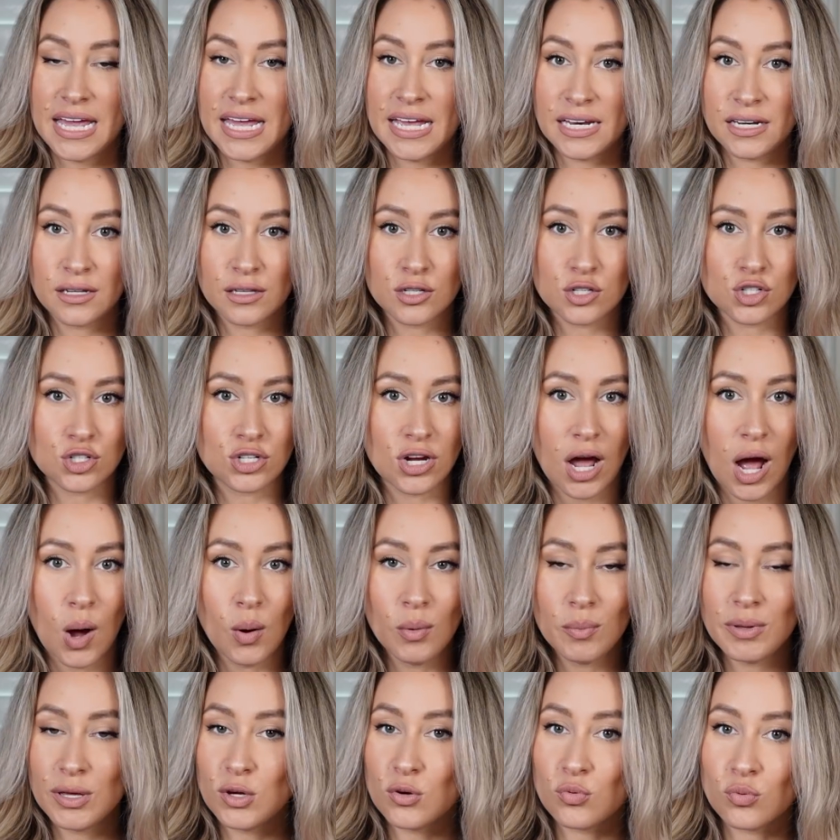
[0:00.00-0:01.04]
into the show.
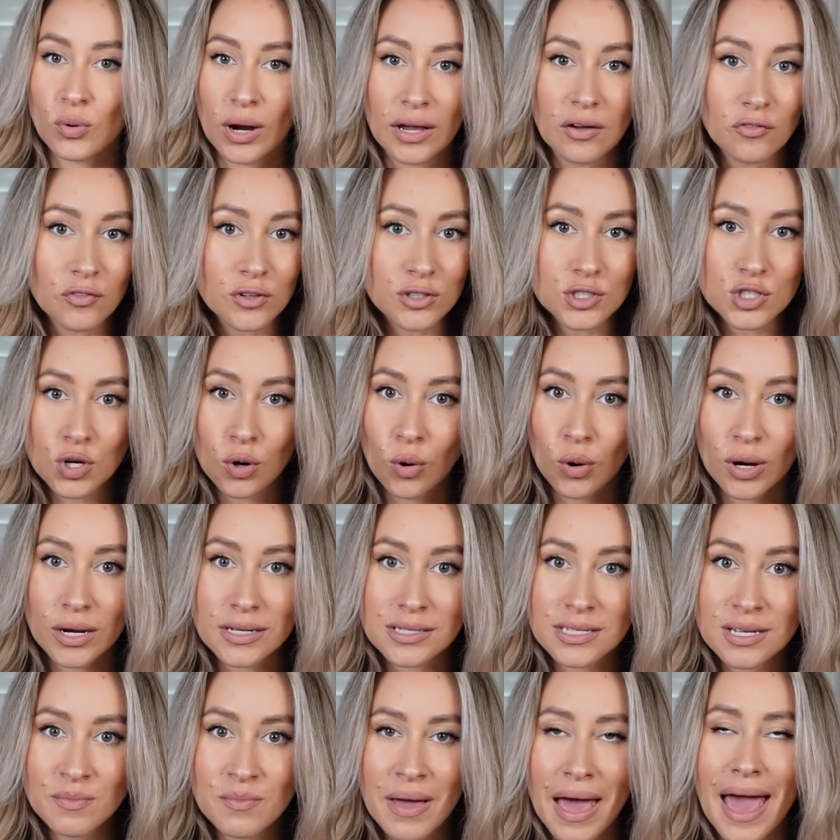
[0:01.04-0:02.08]
It'd be great for
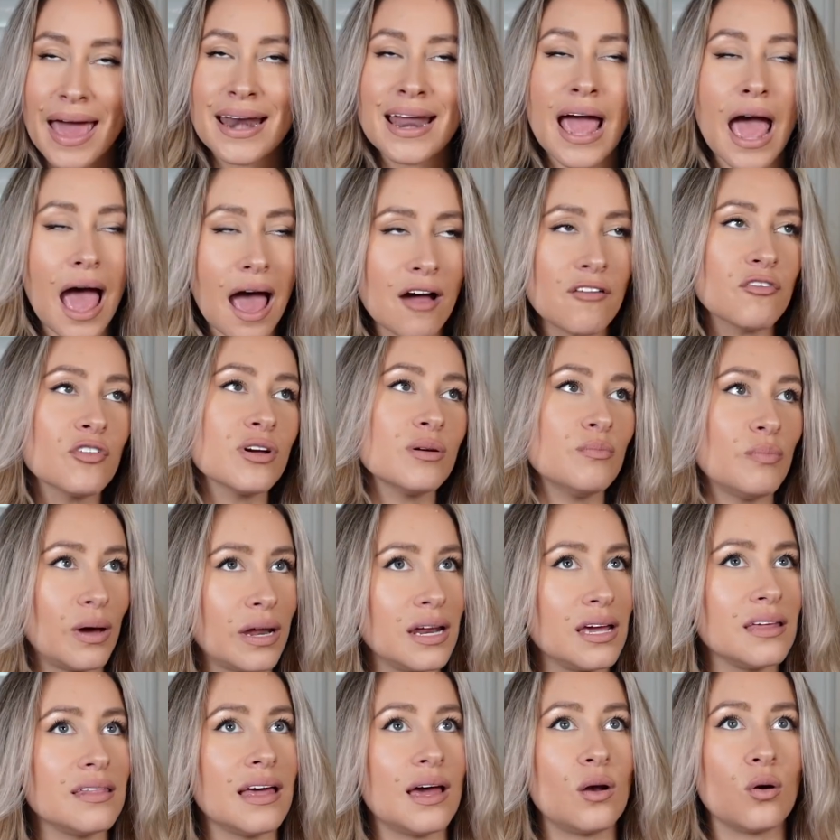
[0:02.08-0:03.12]
tourism, and
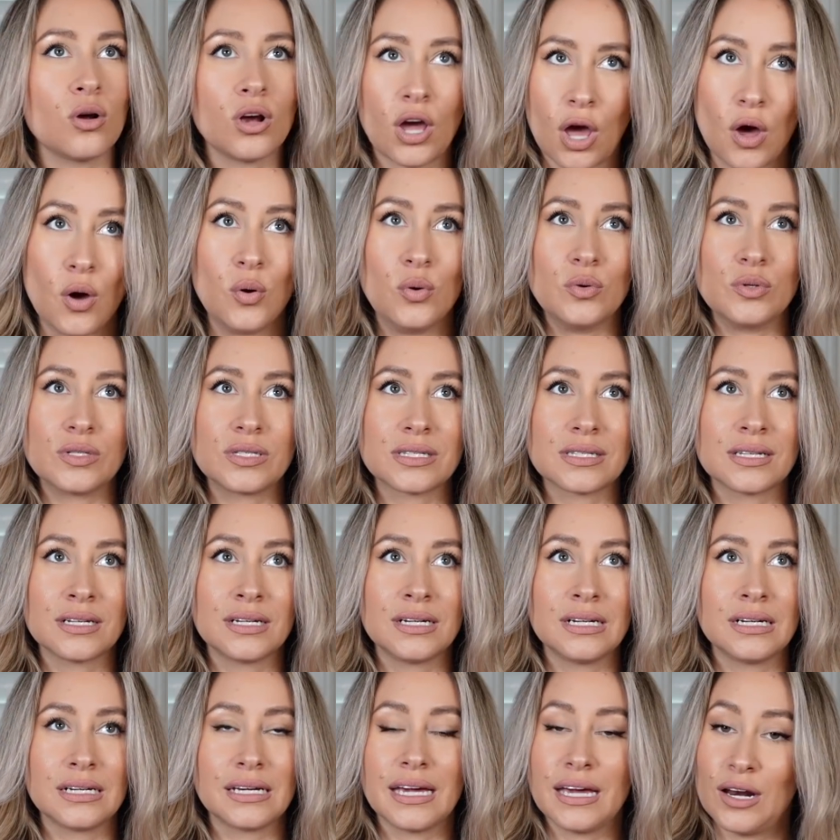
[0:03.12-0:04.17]
everybody that goes
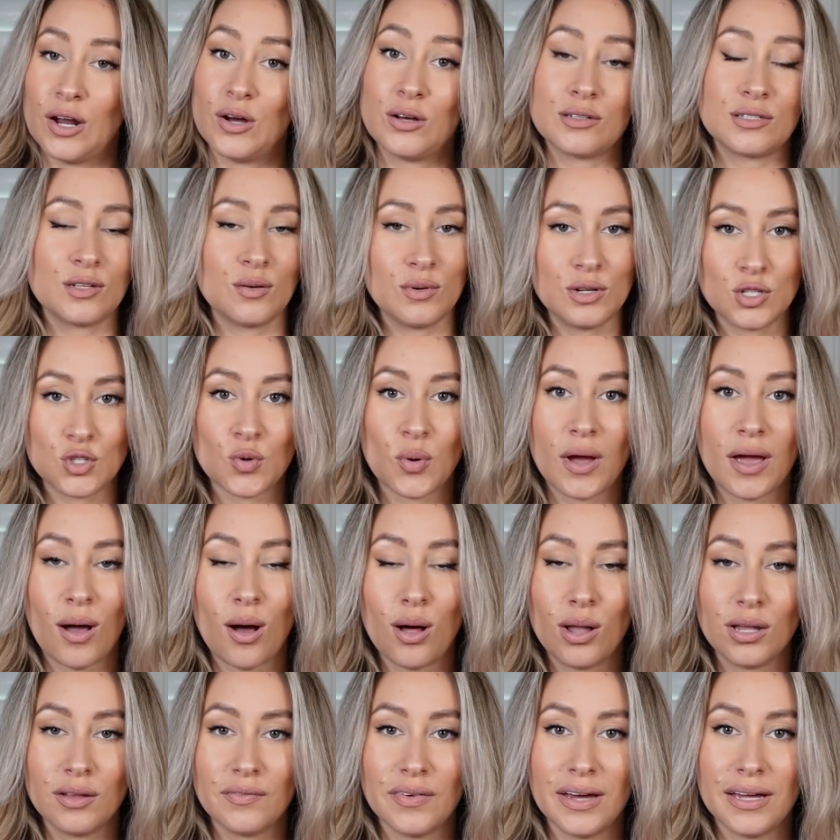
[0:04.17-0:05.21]
can also enjoy
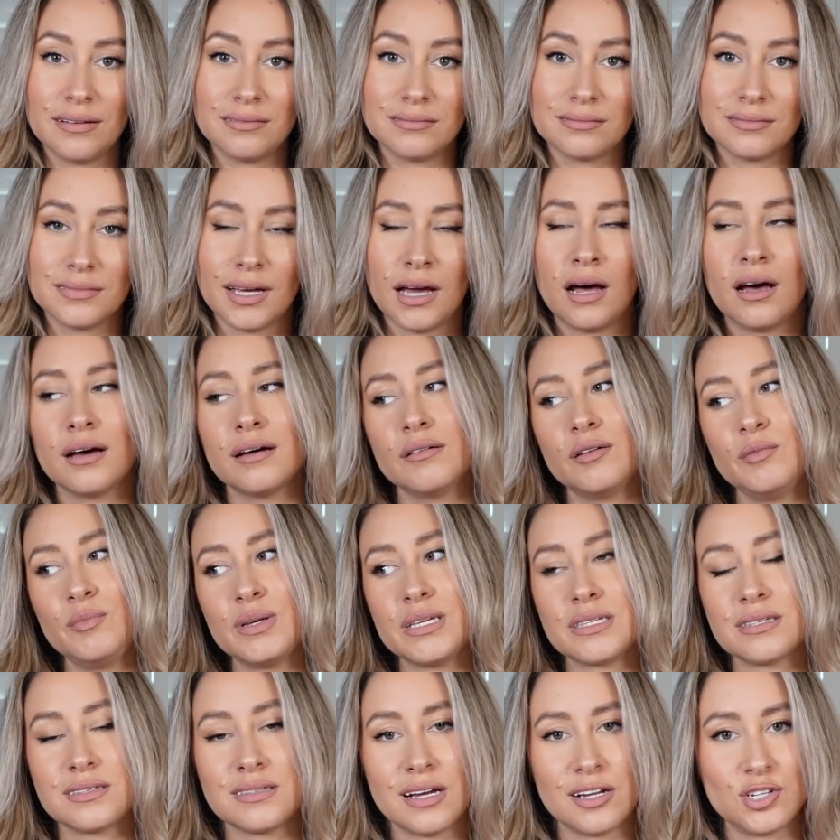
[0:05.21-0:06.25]
all of it. It'd be
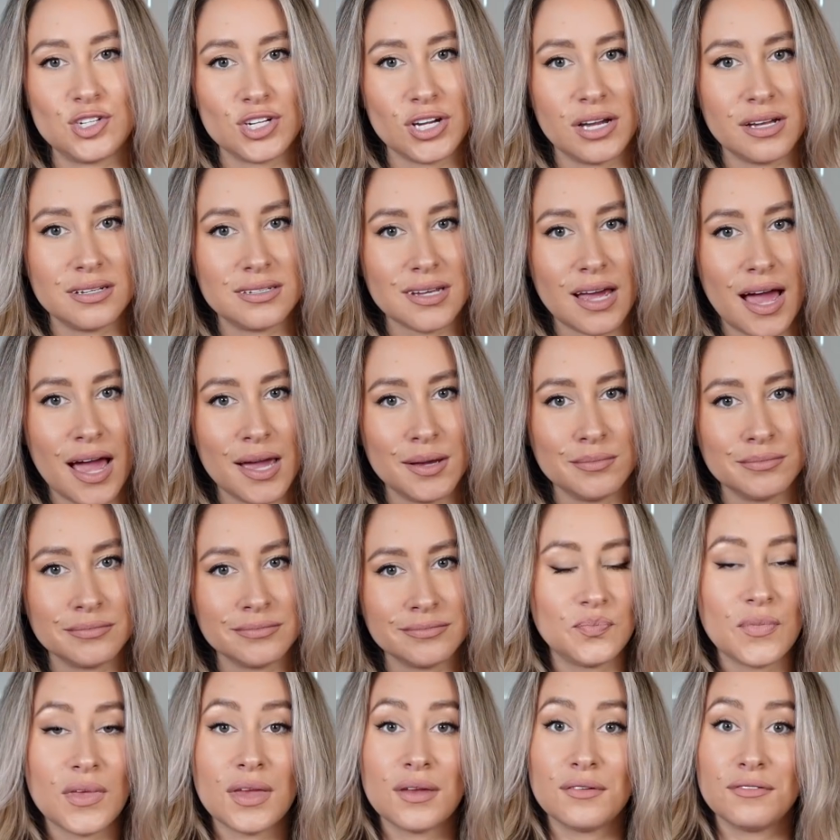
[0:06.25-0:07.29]
such a good time.
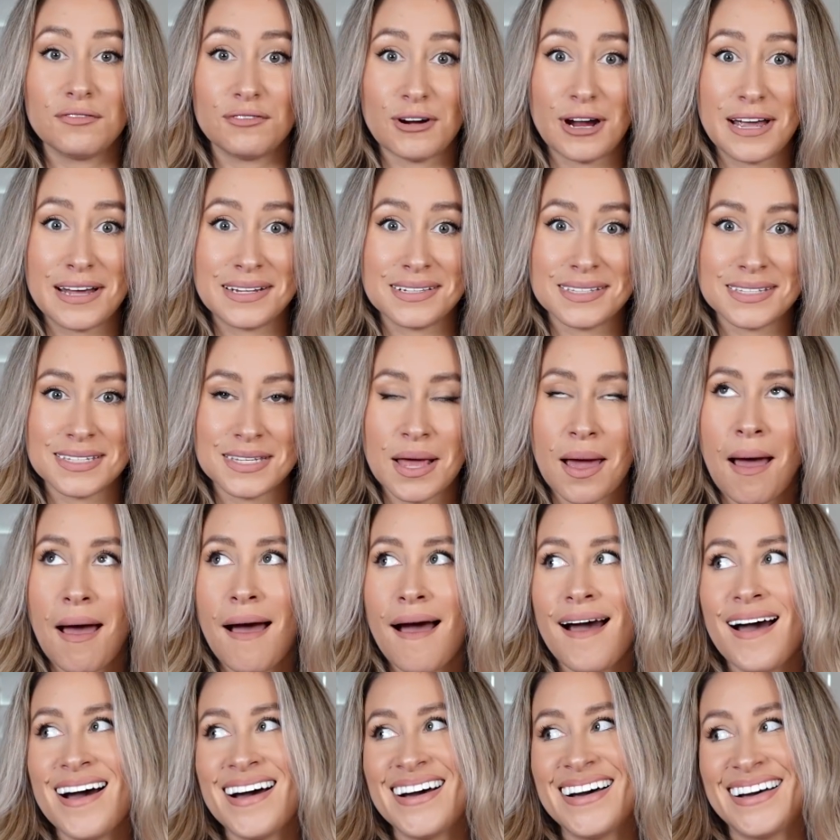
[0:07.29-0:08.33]
France.
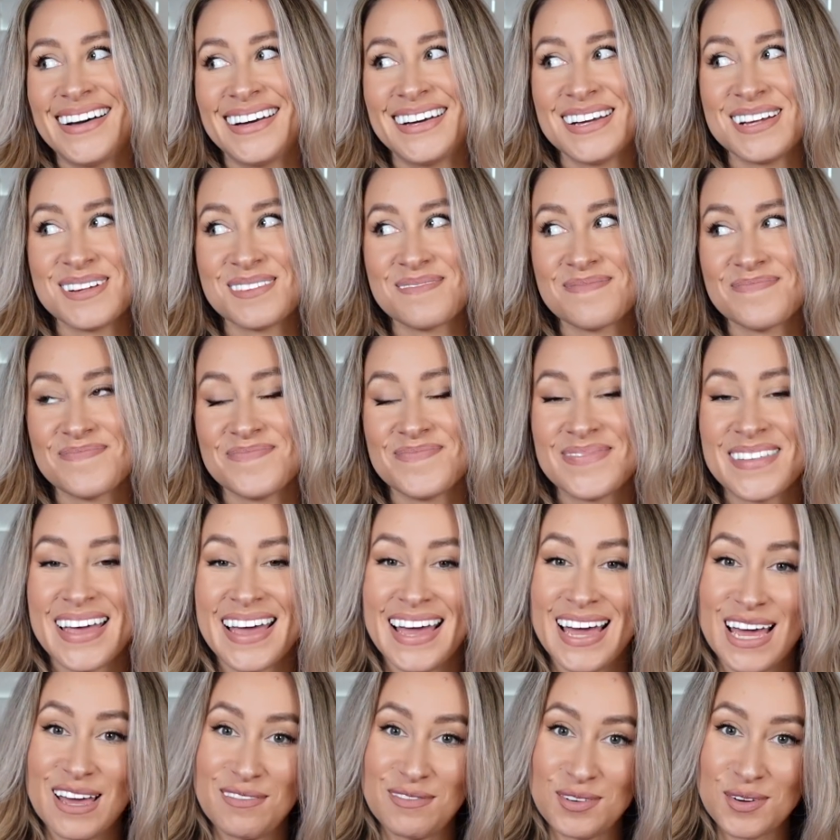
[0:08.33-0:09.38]

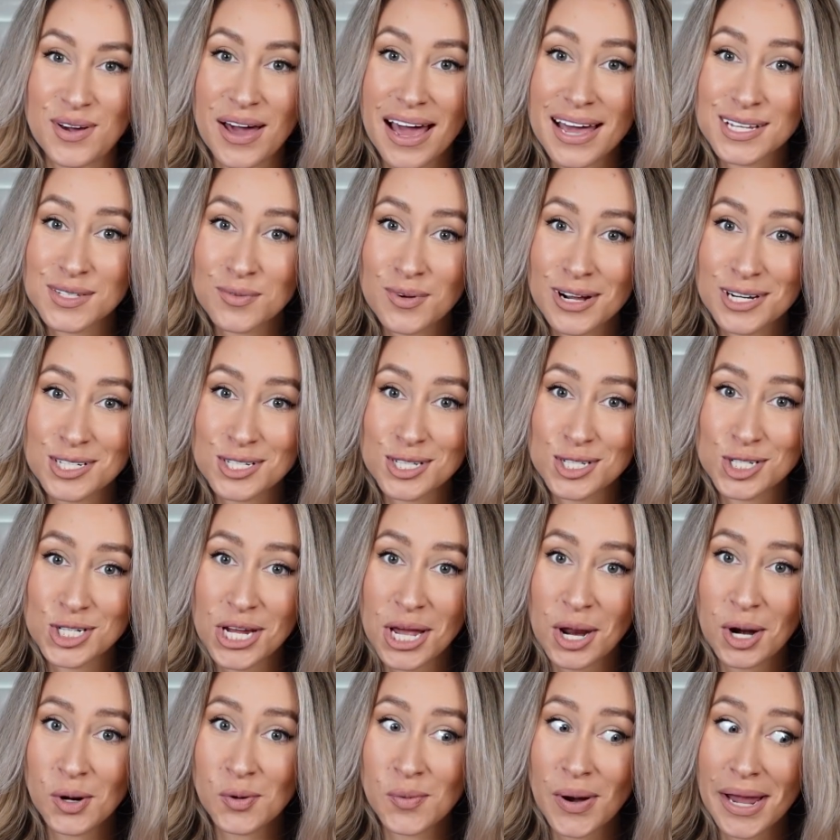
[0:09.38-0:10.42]
If you guys watch the
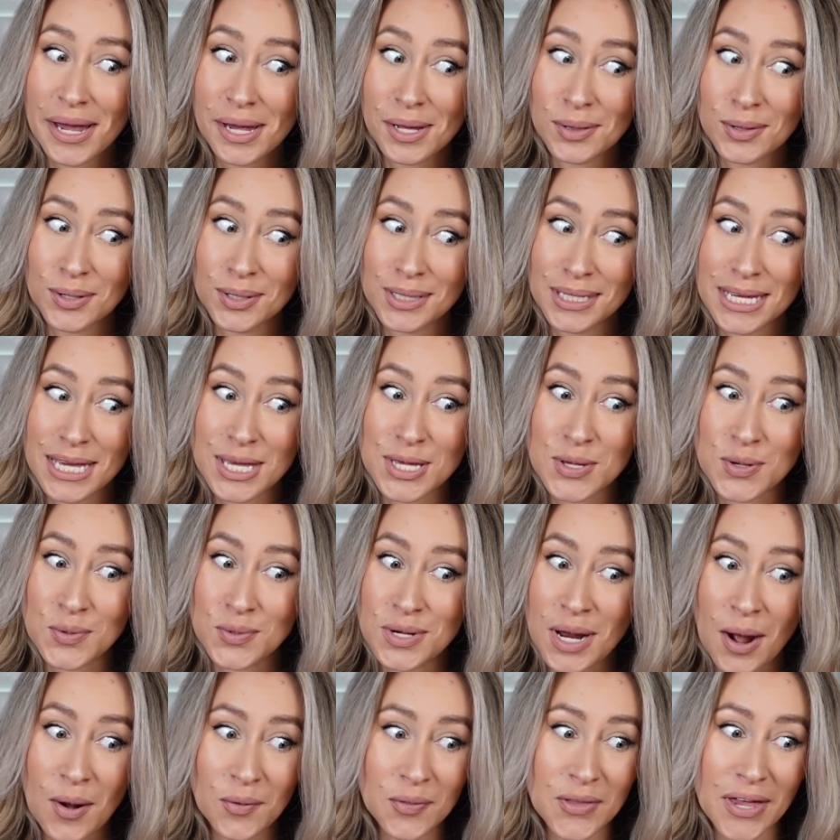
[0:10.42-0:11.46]
channel regularly, you
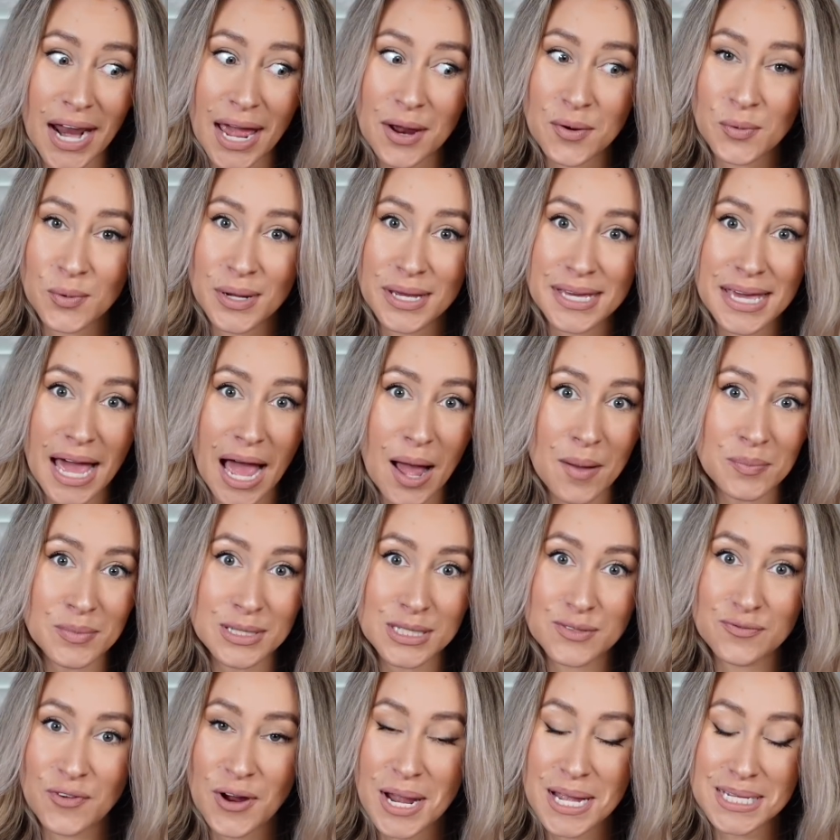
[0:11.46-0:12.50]
know that I recap
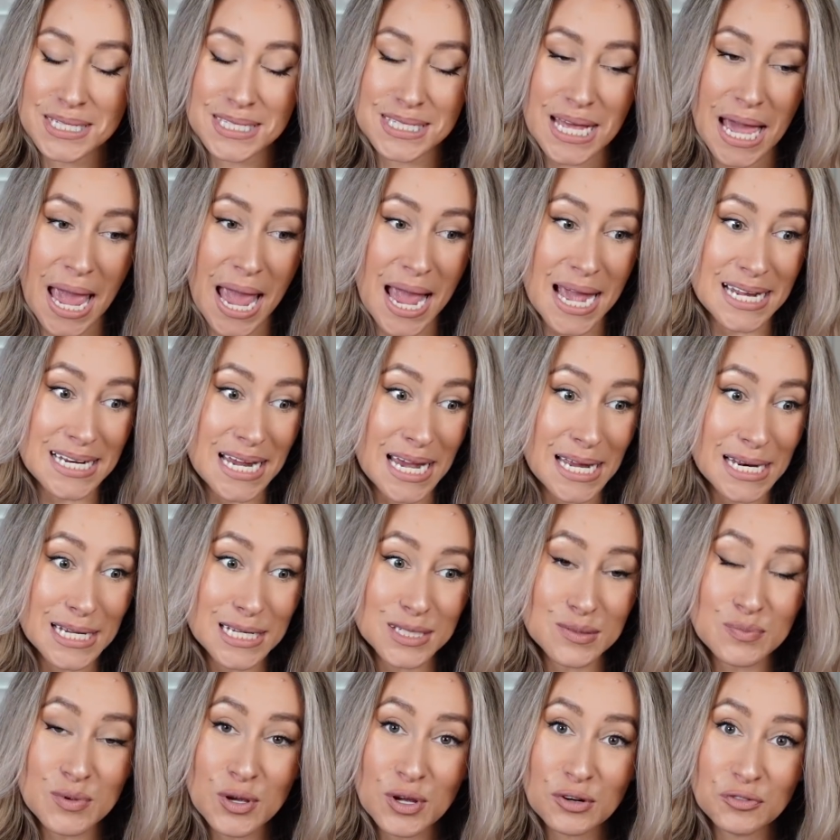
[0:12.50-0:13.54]
Miss France, and it
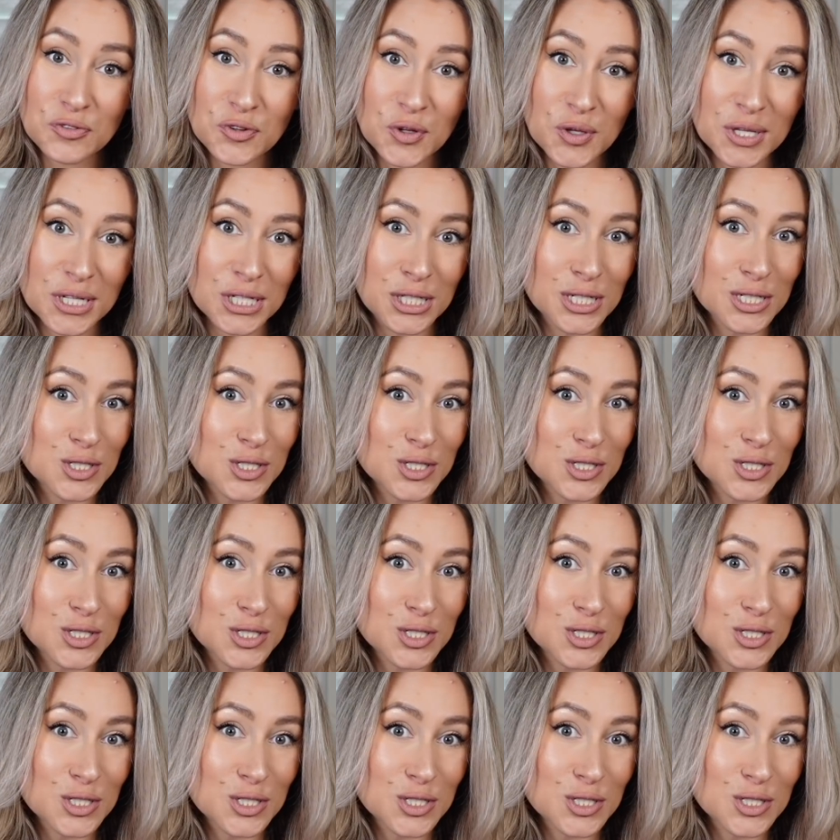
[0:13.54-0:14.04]
is beautiful and it